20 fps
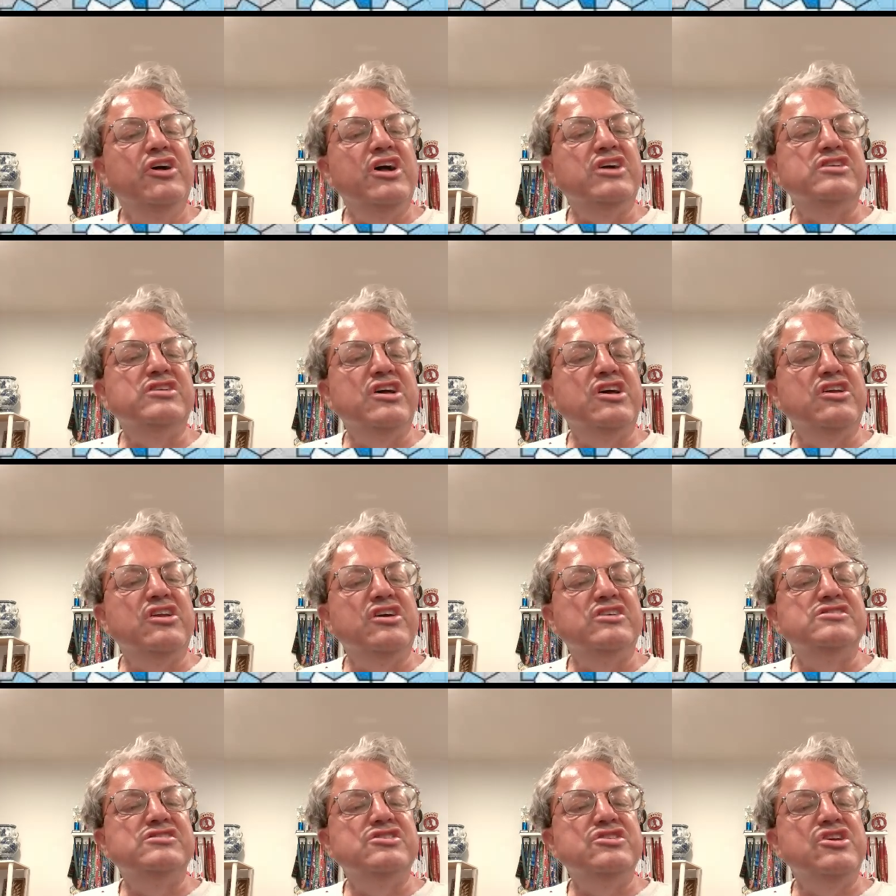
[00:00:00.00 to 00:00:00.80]

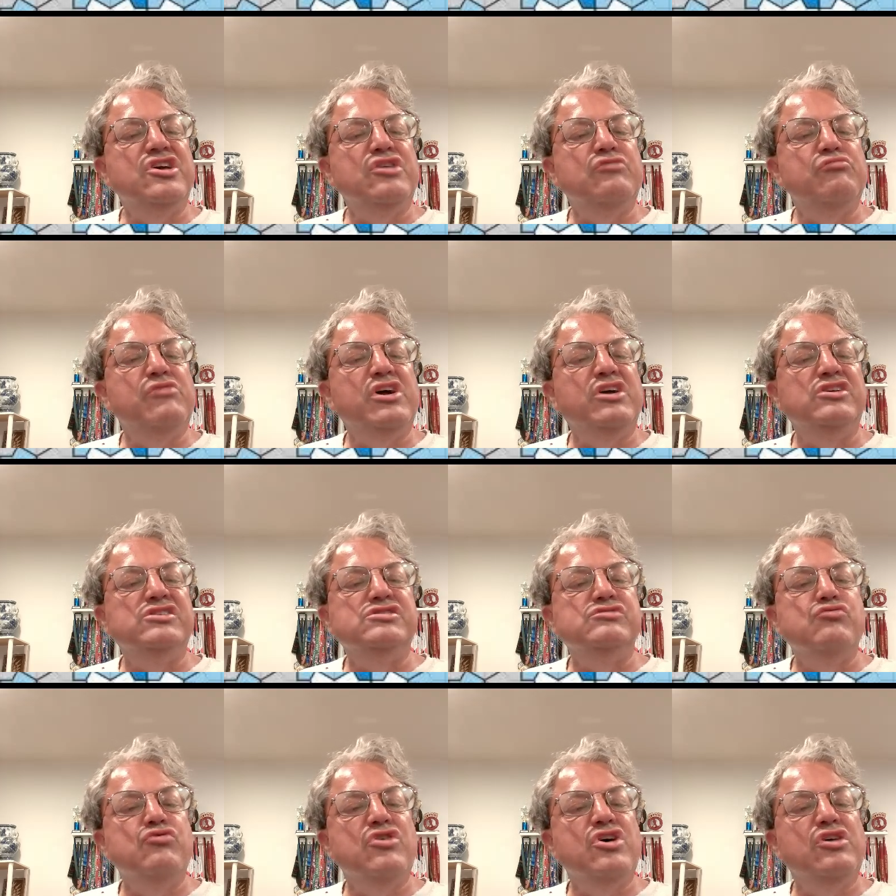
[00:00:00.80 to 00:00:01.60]
nx to the n
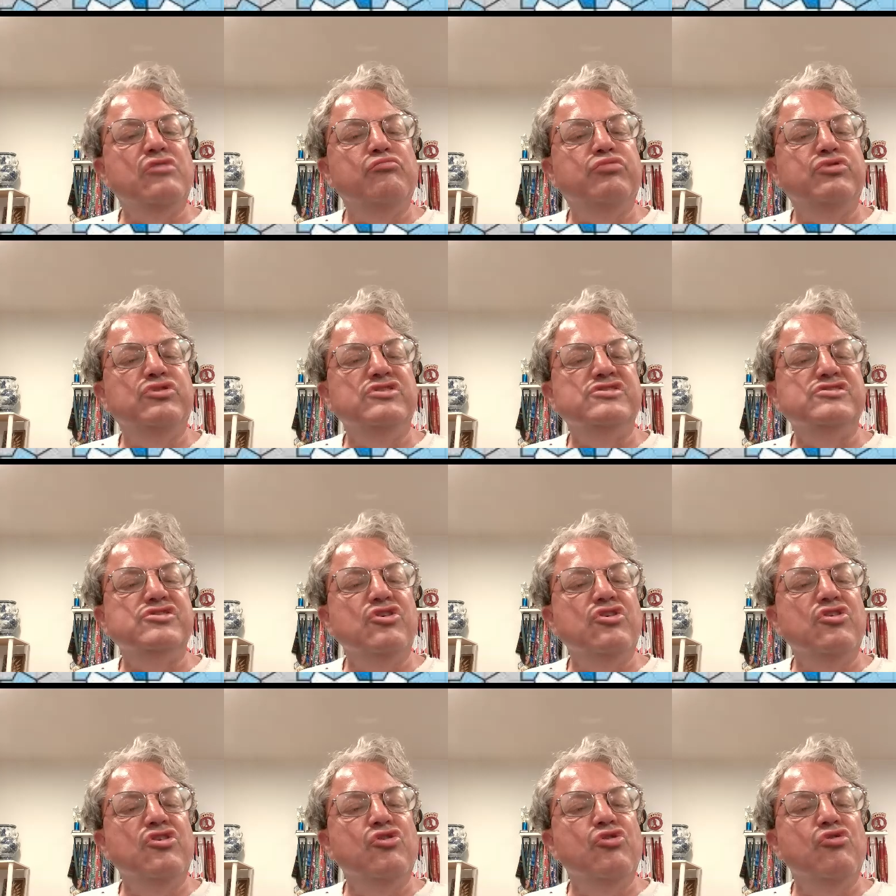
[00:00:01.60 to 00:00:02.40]
minus 1
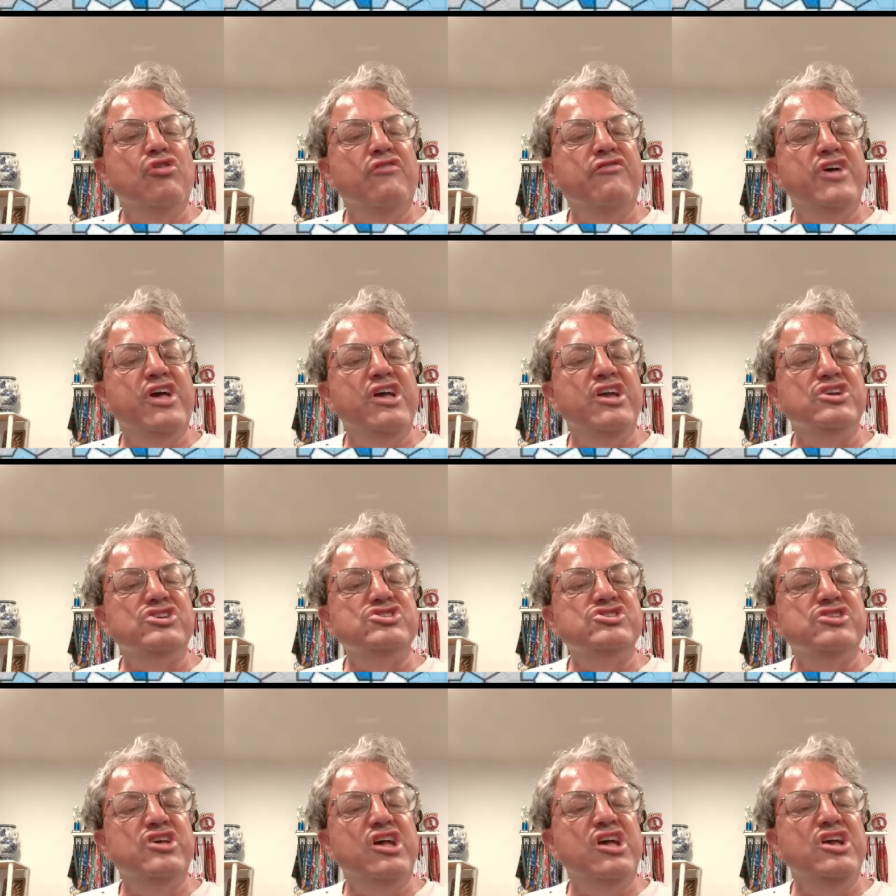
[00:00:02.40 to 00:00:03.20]
plus o of
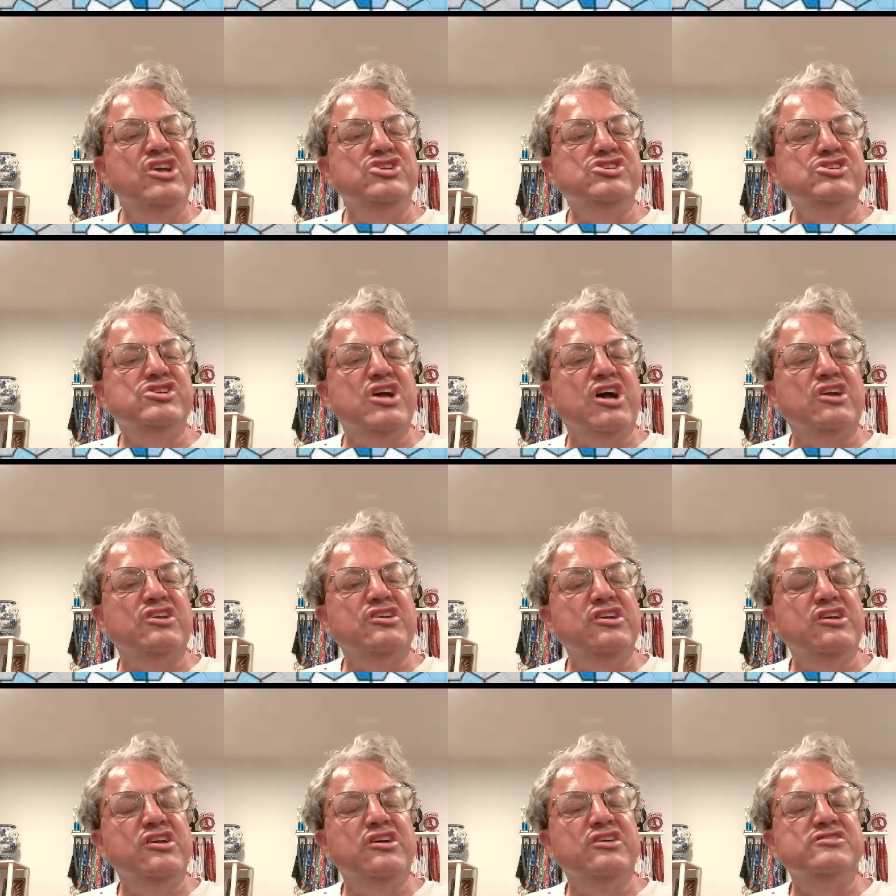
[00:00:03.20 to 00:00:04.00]
h. The h
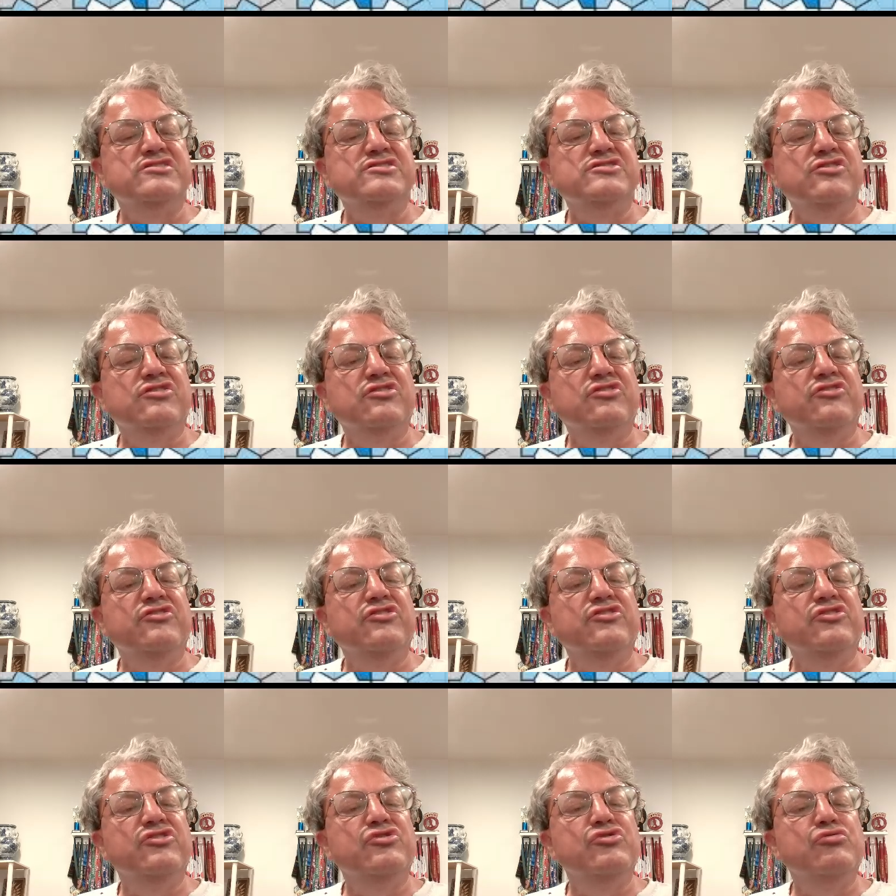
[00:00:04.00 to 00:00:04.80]
got canceled
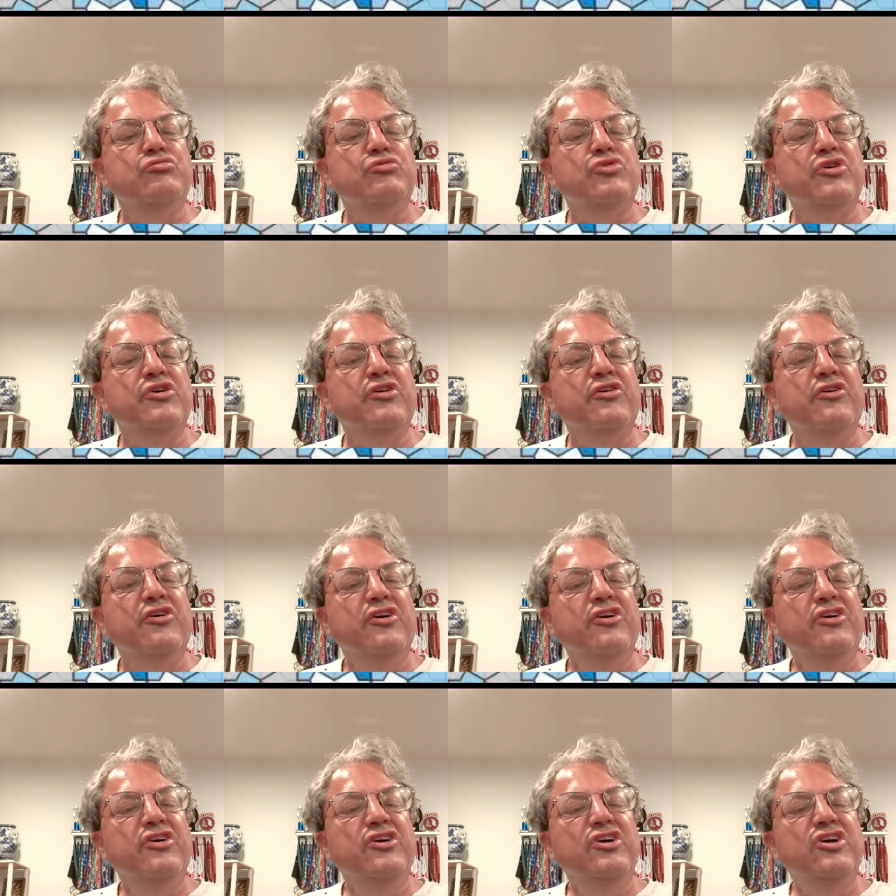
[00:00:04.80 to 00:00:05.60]
in the numerator.